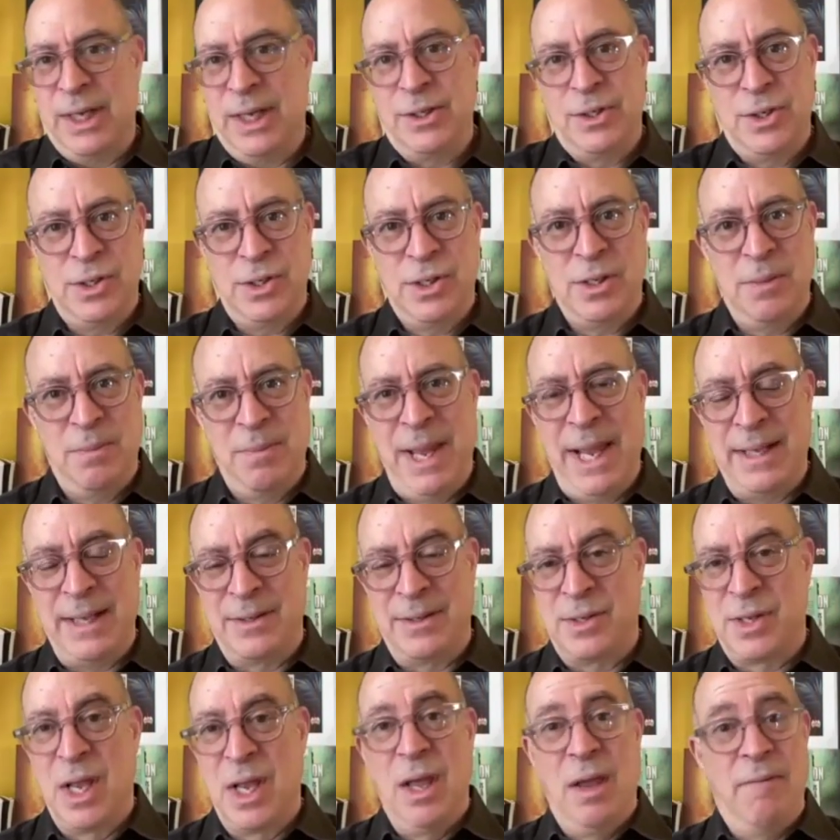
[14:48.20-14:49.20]
It just
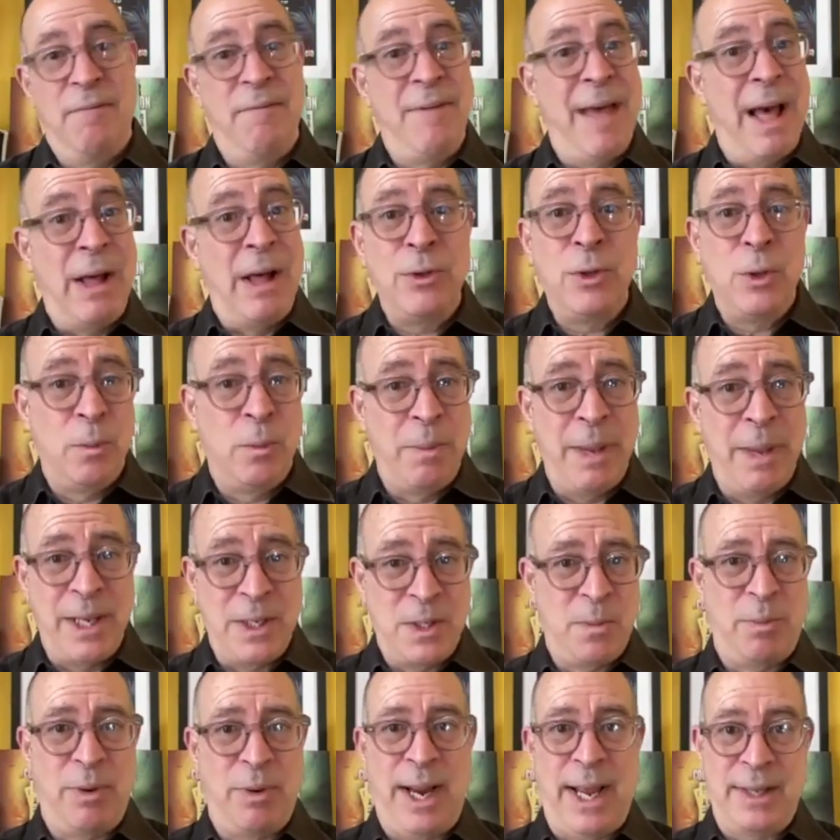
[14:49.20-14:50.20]
depends.
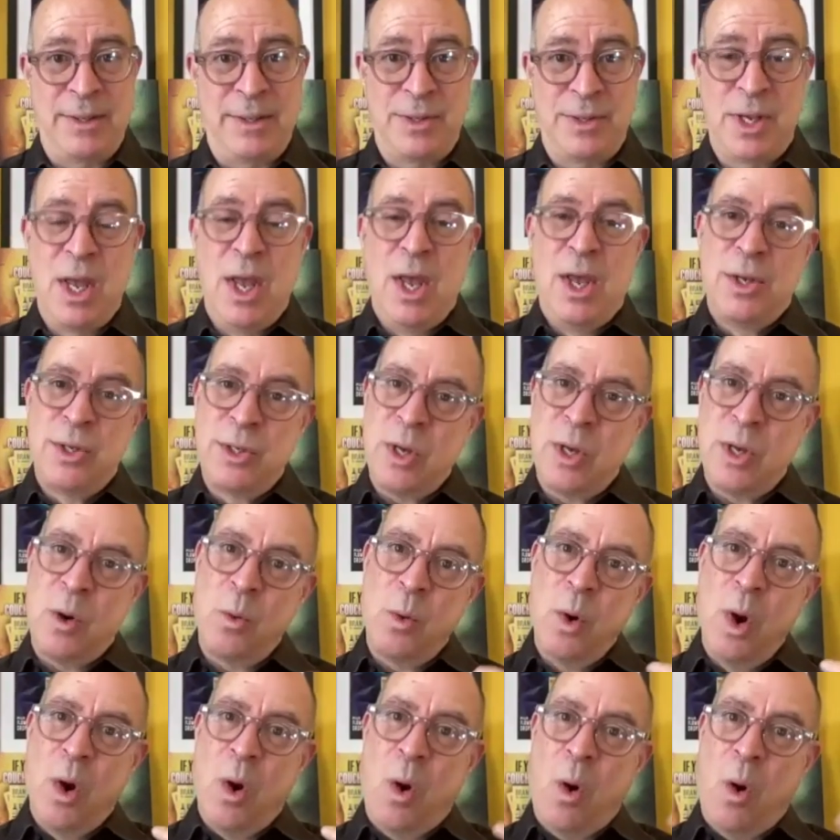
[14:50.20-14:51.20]
Value-based brands.
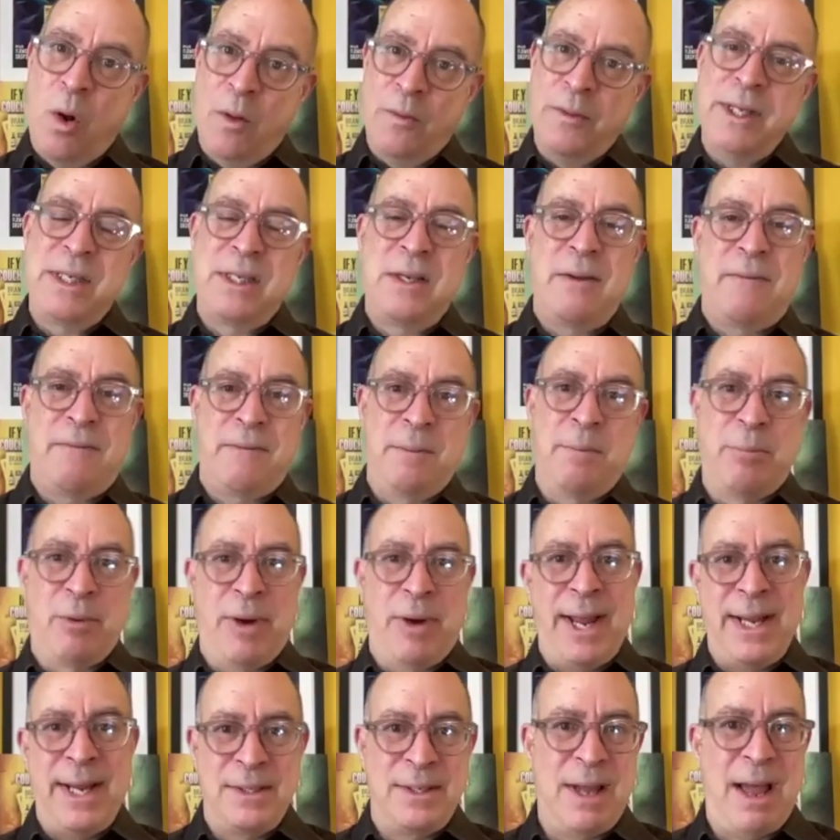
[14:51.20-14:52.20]
So all these different
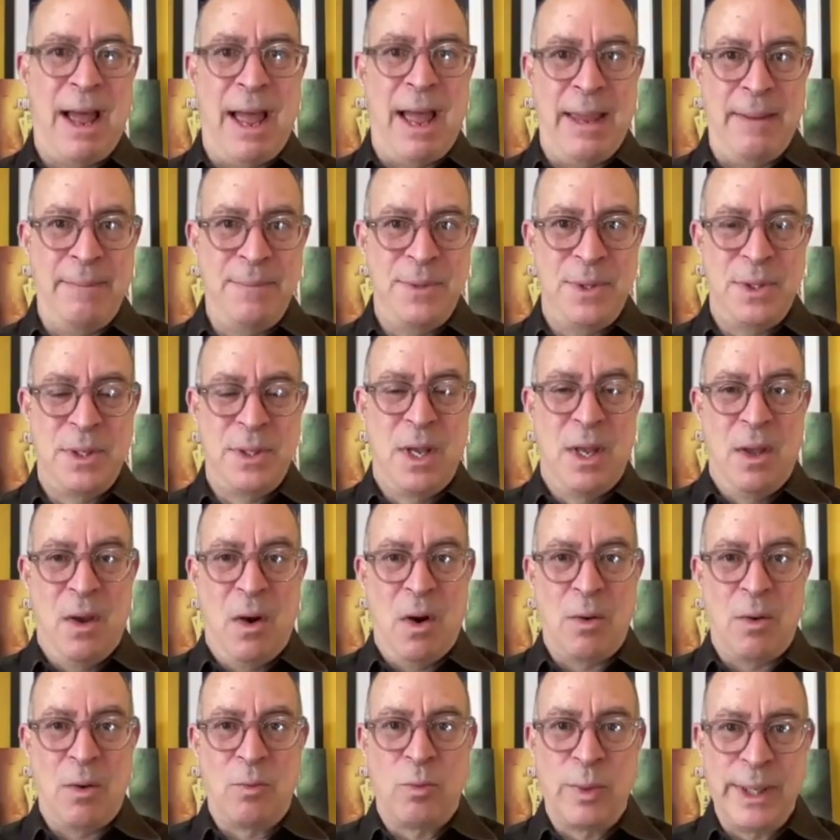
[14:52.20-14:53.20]
brand types
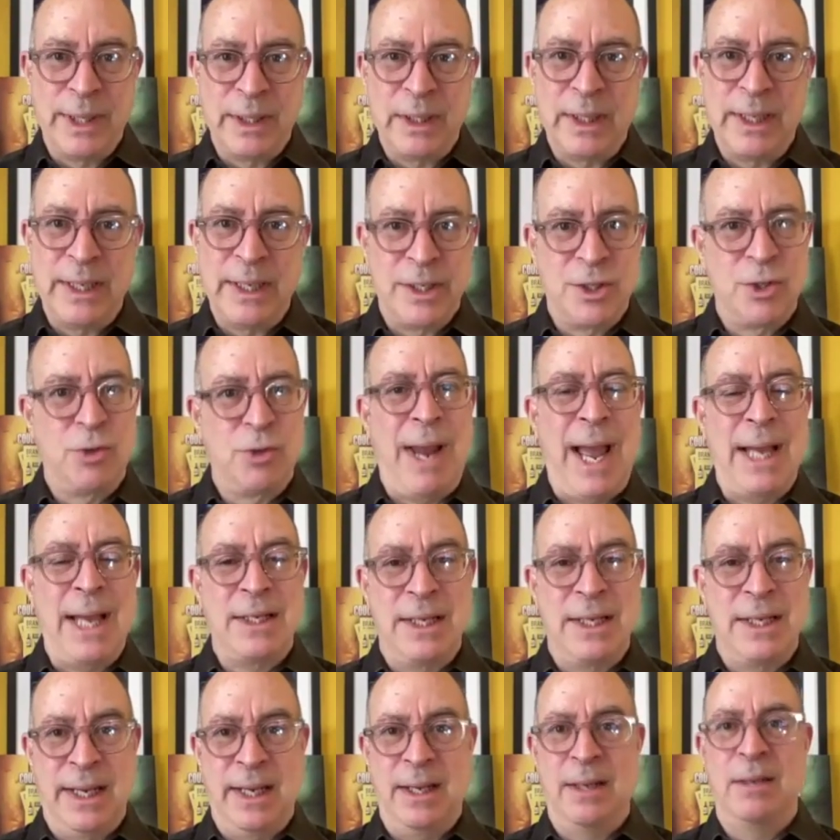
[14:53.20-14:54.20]
are really
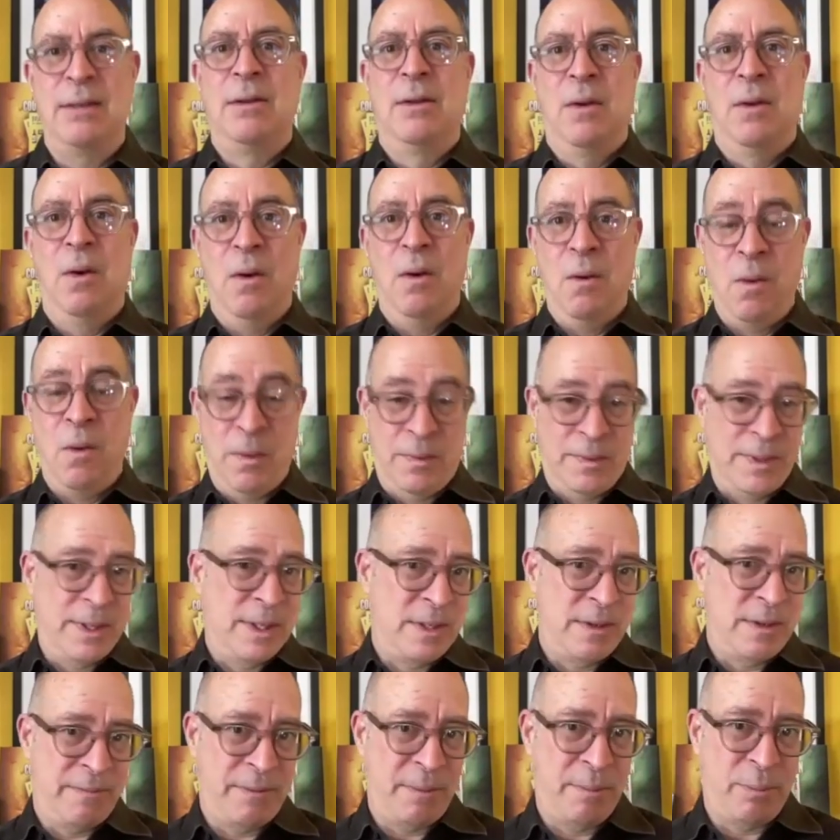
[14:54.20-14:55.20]
attracting all
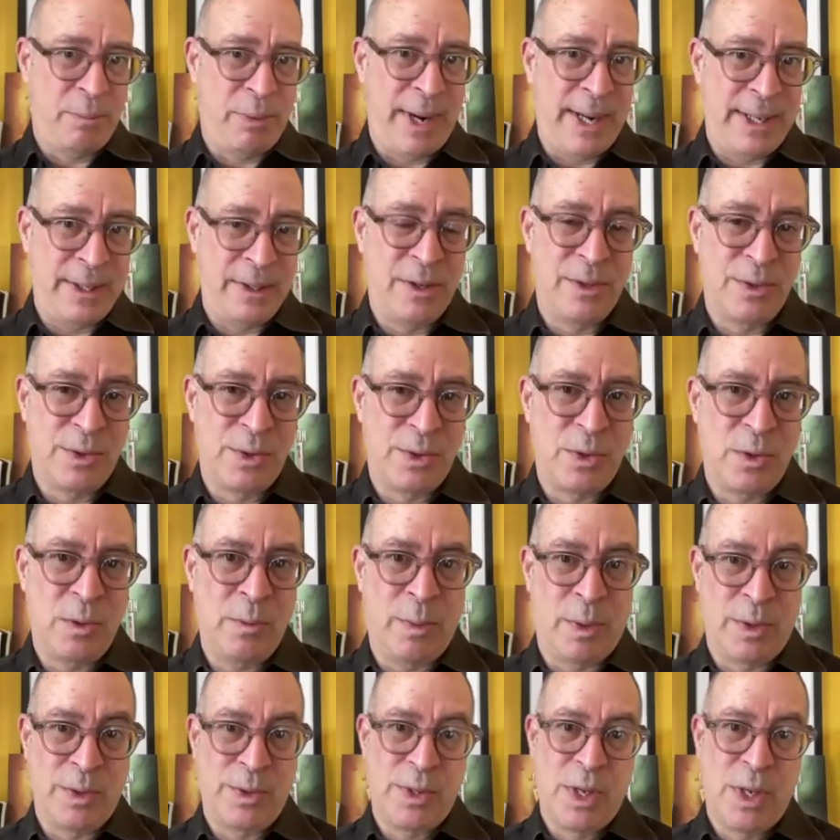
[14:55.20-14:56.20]
these different brand
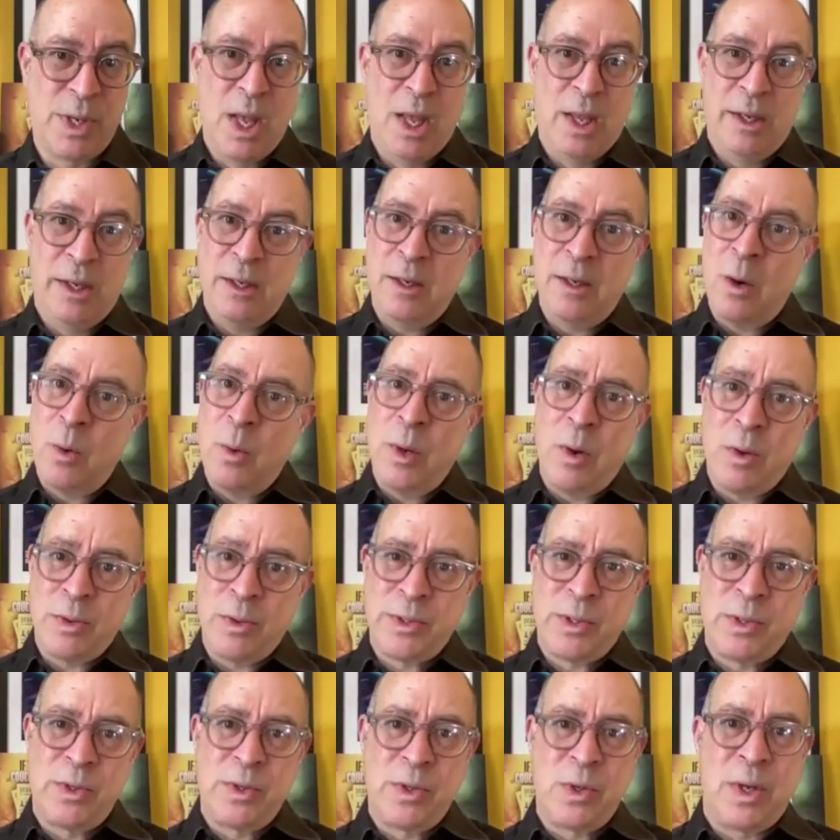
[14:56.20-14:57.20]
consumers. We
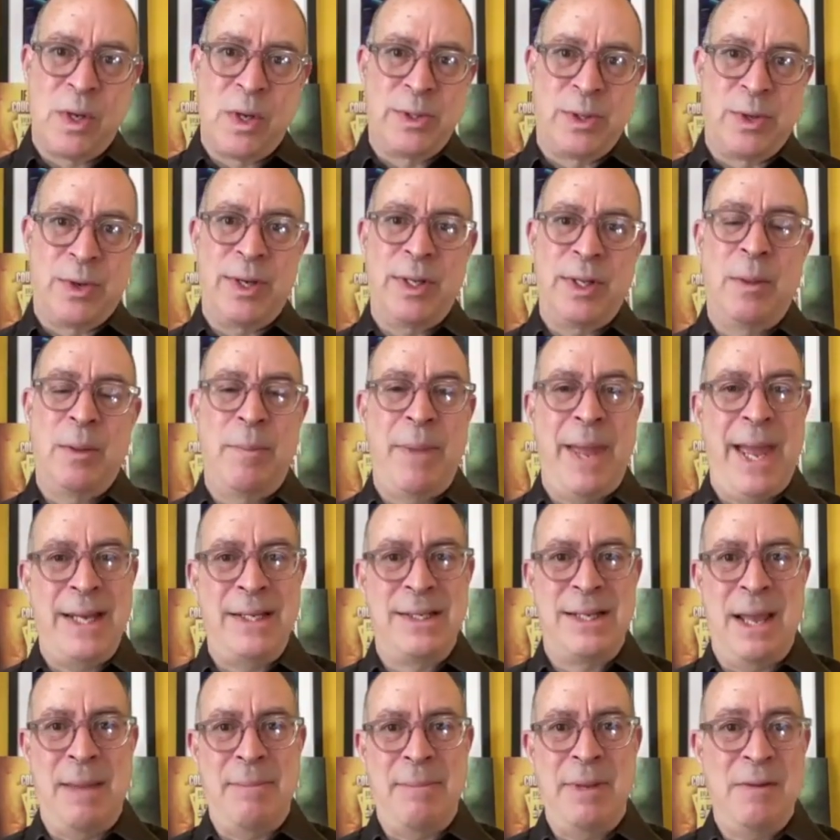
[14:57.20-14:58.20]
also saw during the
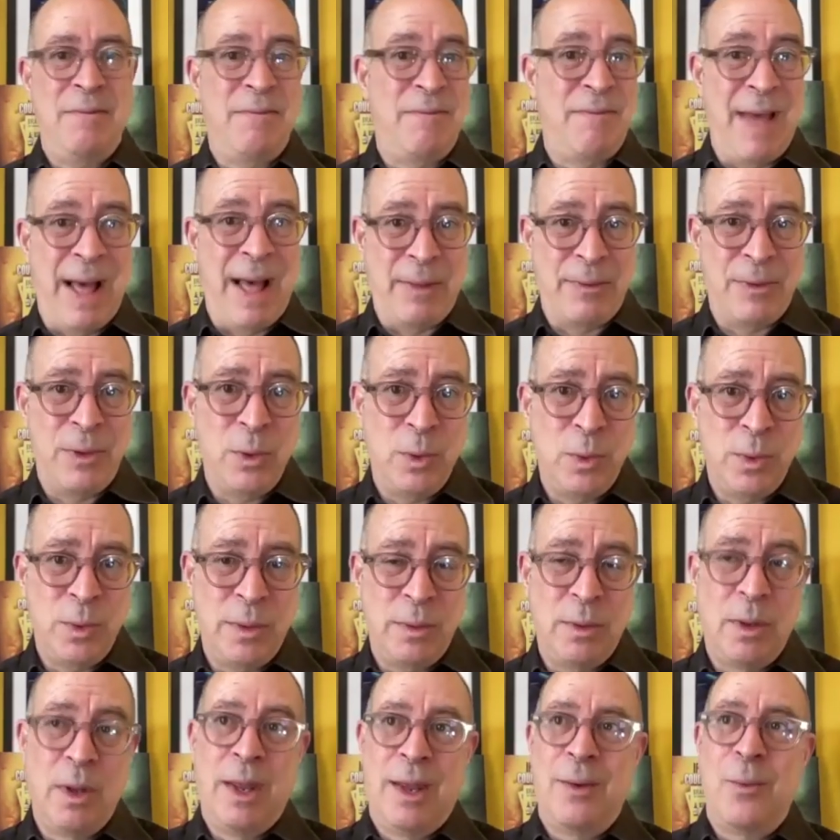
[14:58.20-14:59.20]
pandemic value
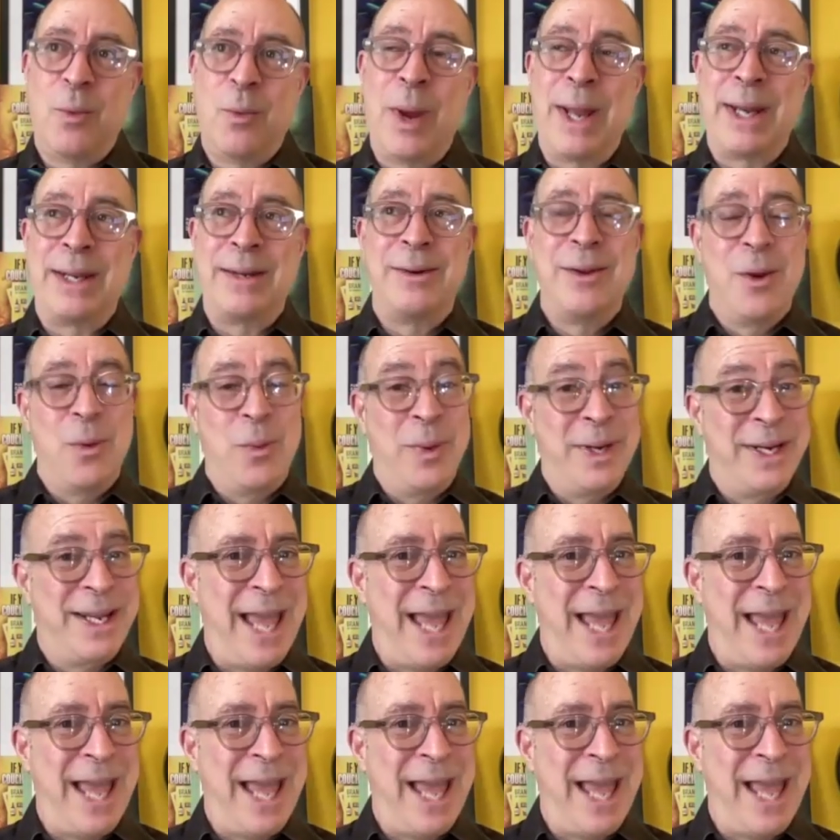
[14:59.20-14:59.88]
when